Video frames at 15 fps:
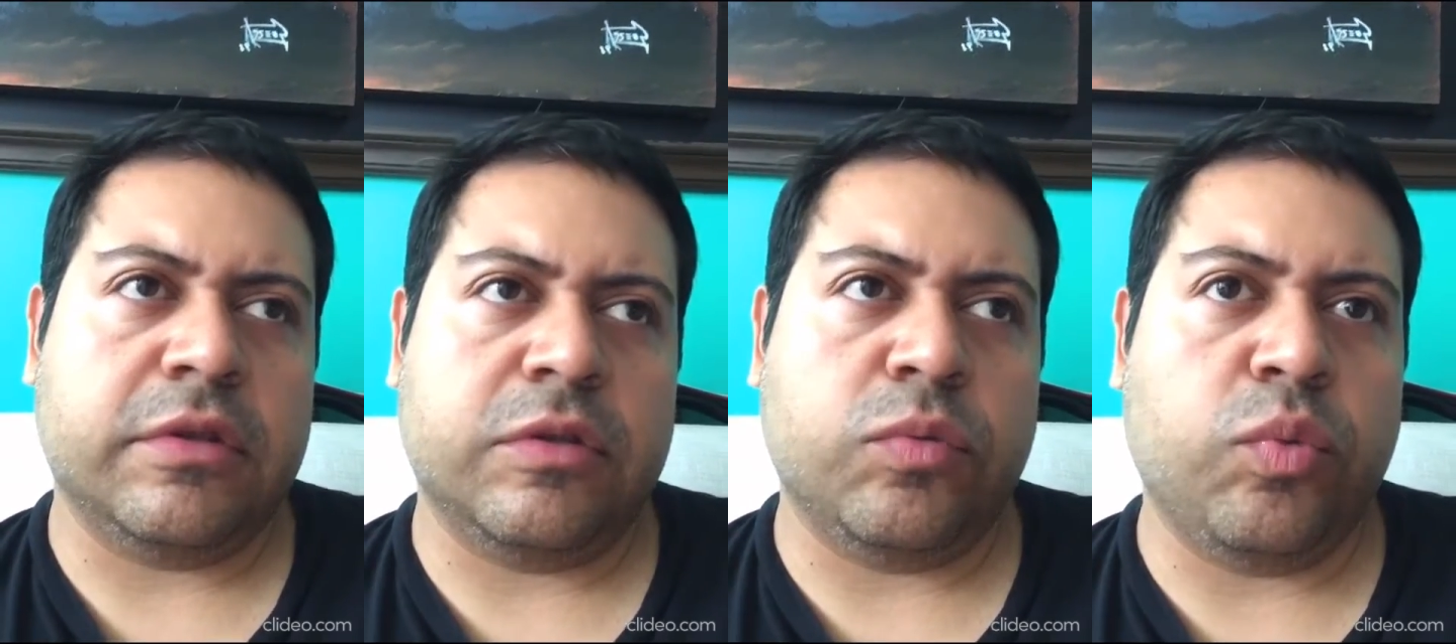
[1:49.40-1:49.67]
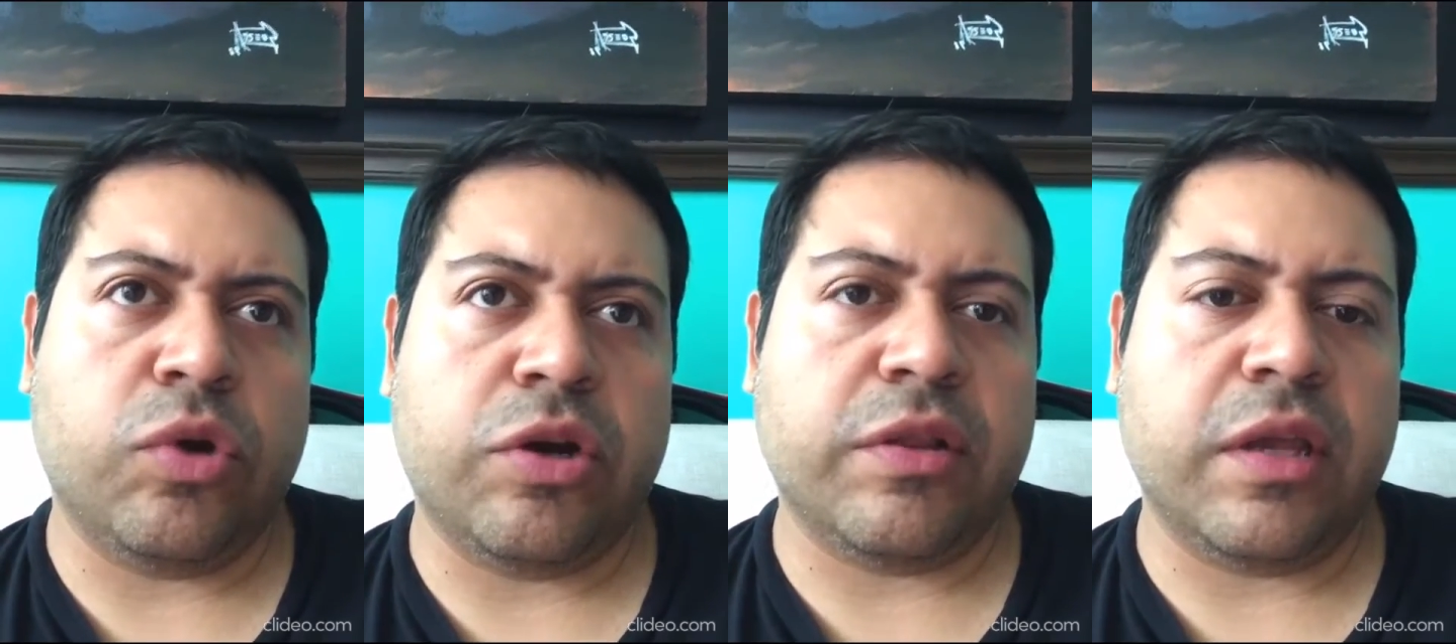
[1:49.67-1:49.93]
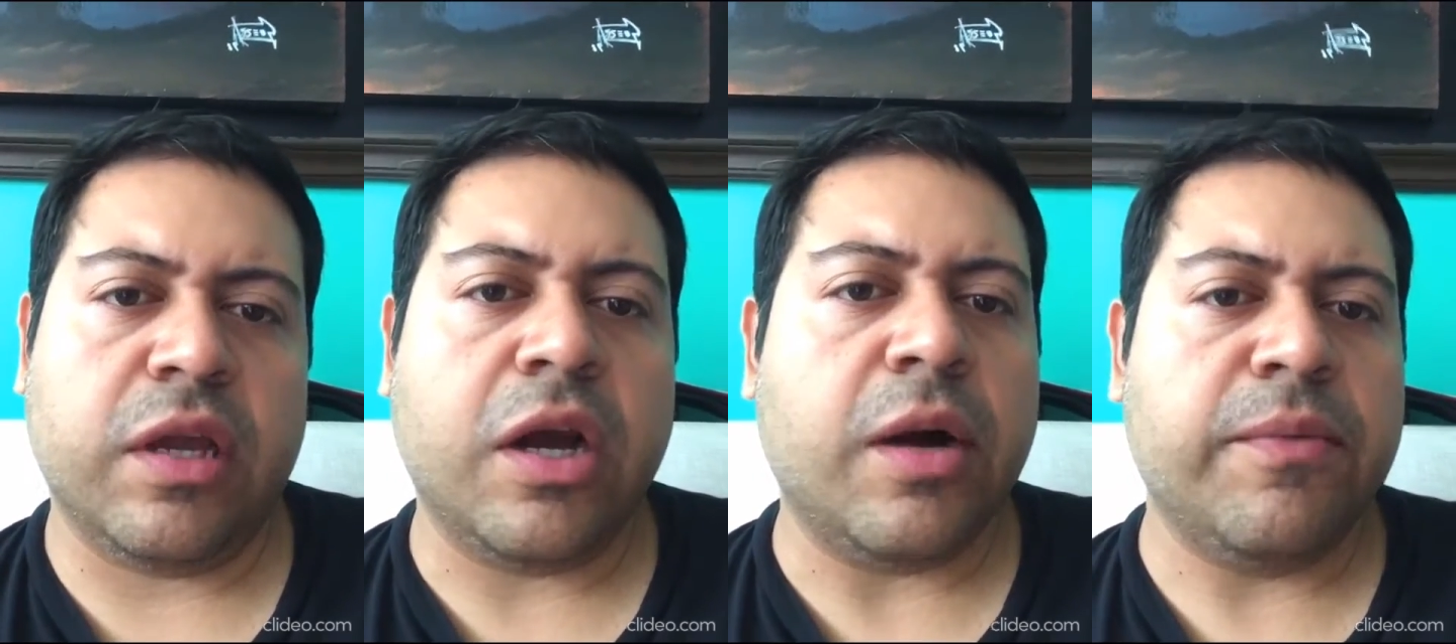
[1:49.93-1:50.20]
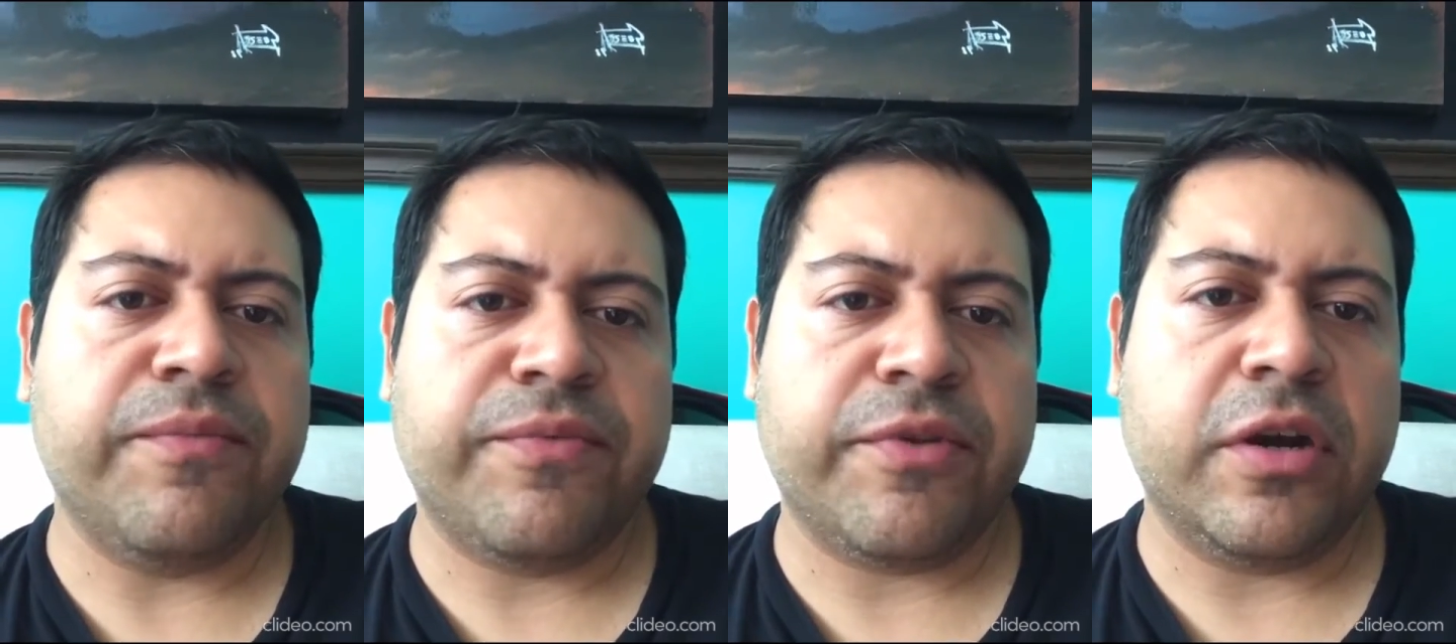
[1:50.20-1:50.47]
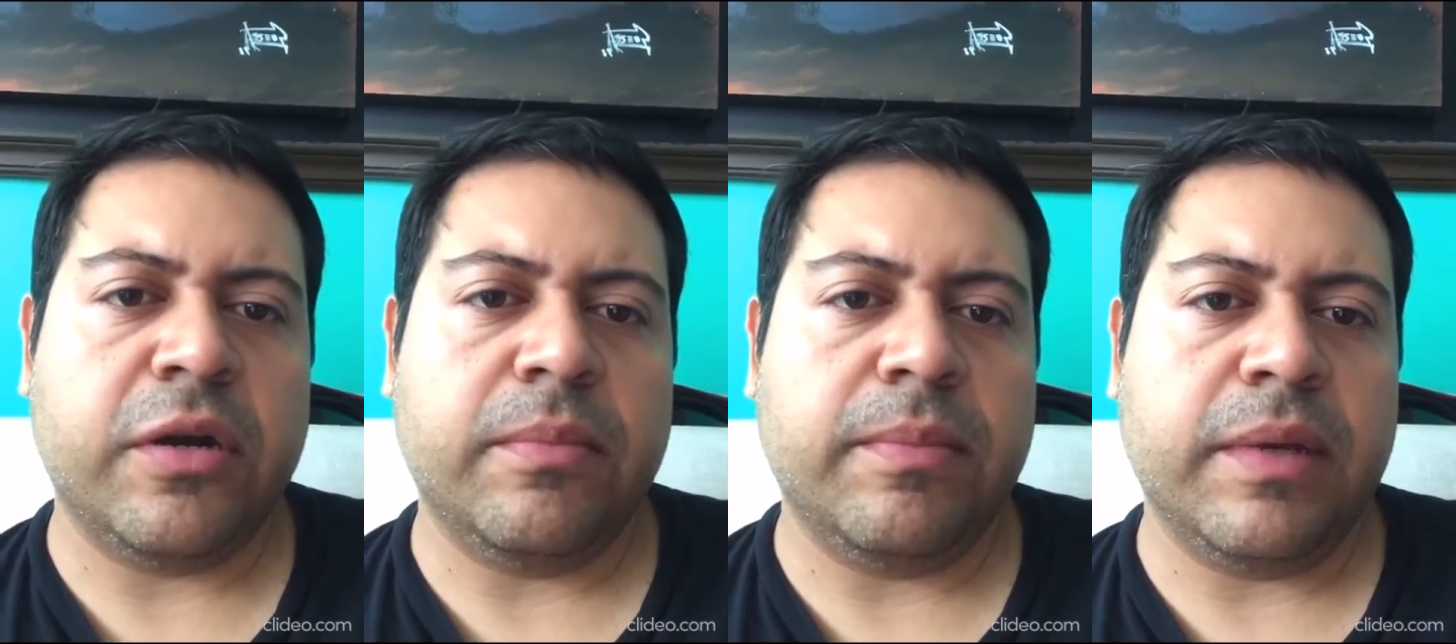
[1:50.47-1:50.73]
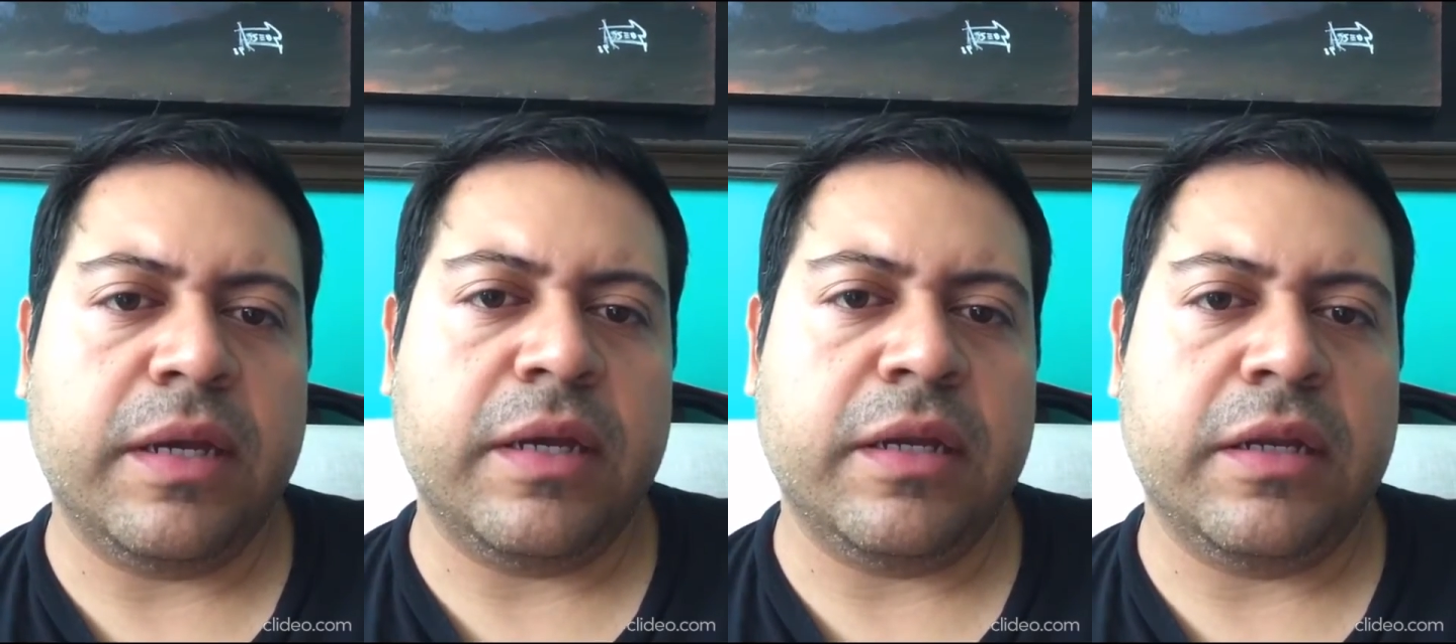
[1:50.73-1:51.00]
where they come from
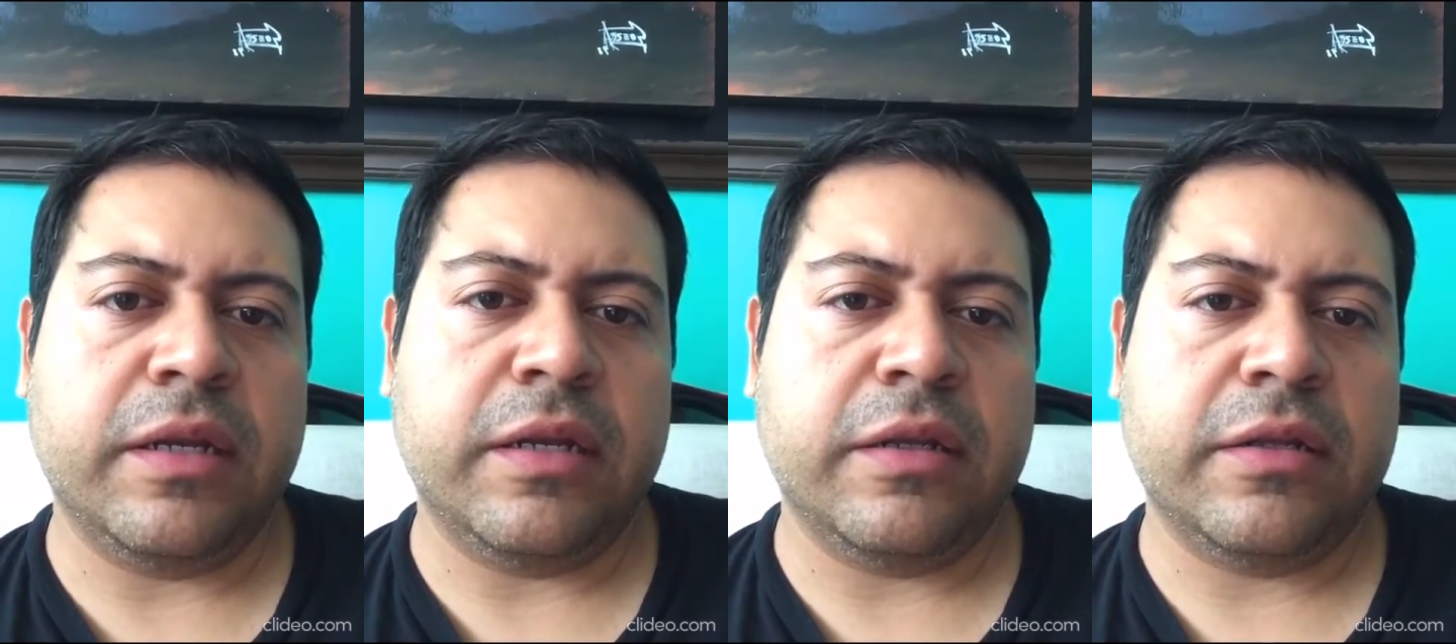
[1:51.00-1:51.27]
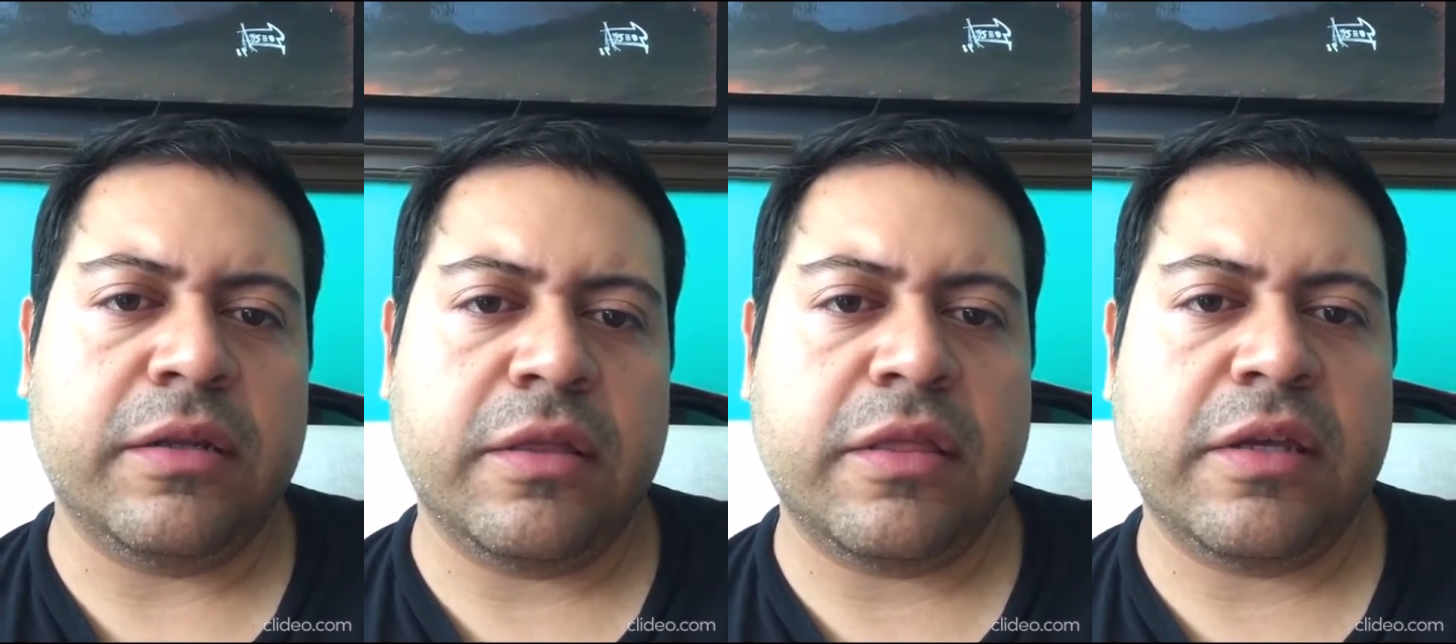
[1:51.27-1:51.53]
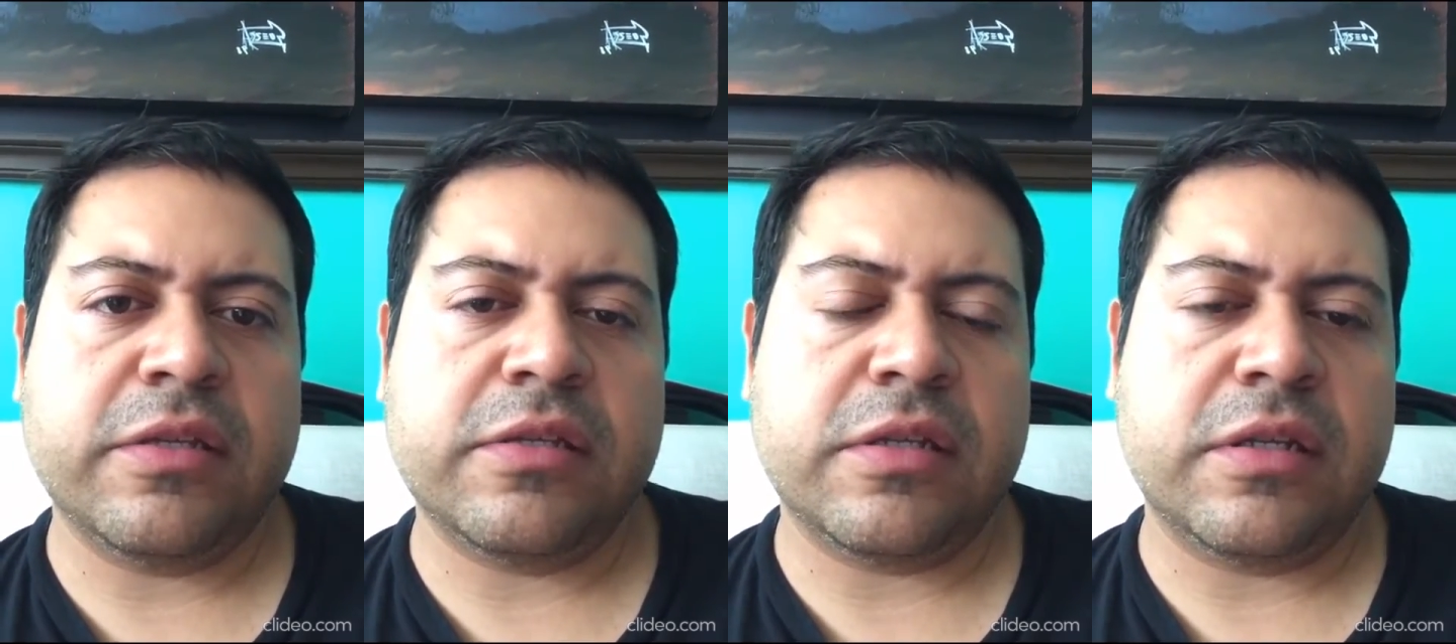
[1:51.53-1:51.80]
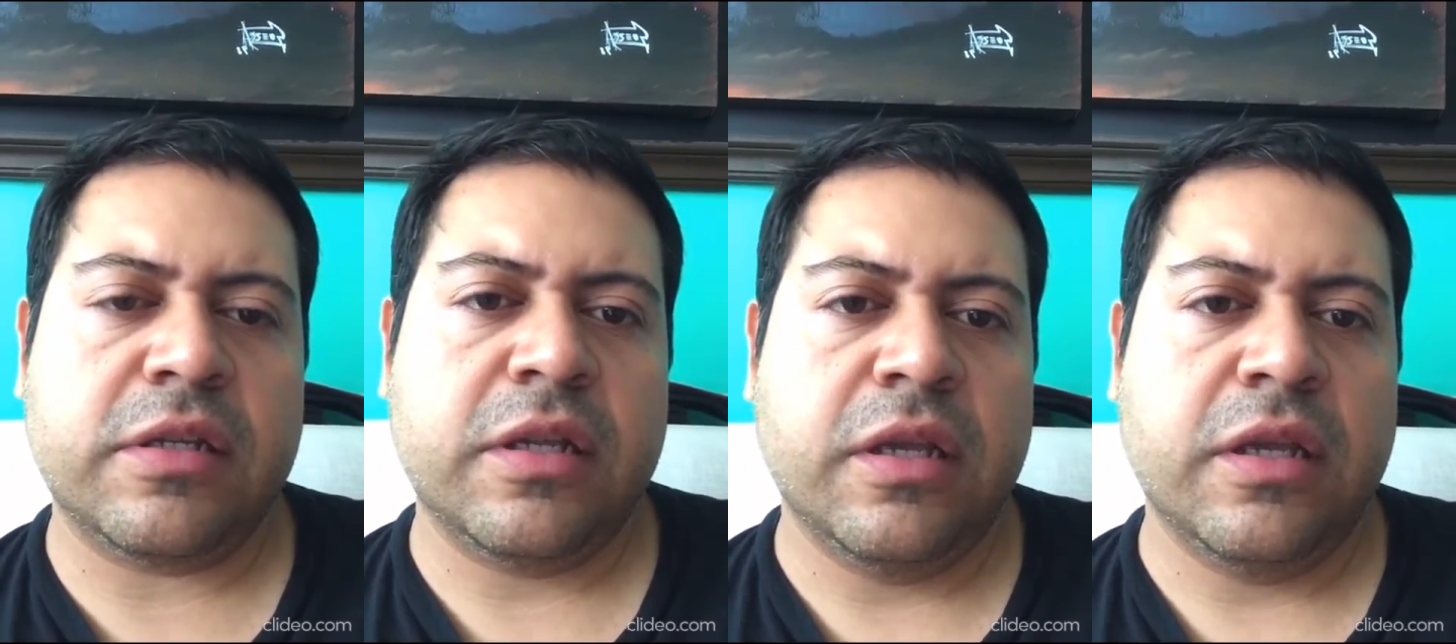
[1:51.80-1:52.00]
and the things that